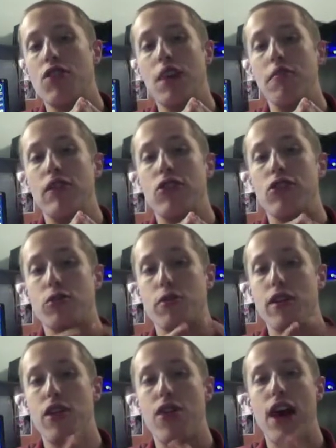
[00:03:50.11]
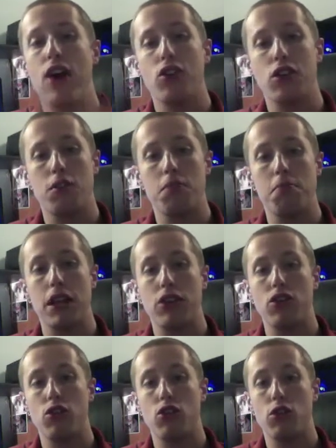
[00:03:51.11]
That means 3000
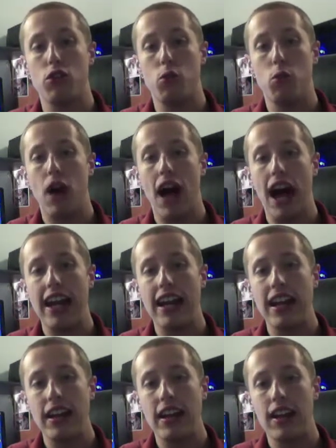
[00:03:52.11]
pixels wide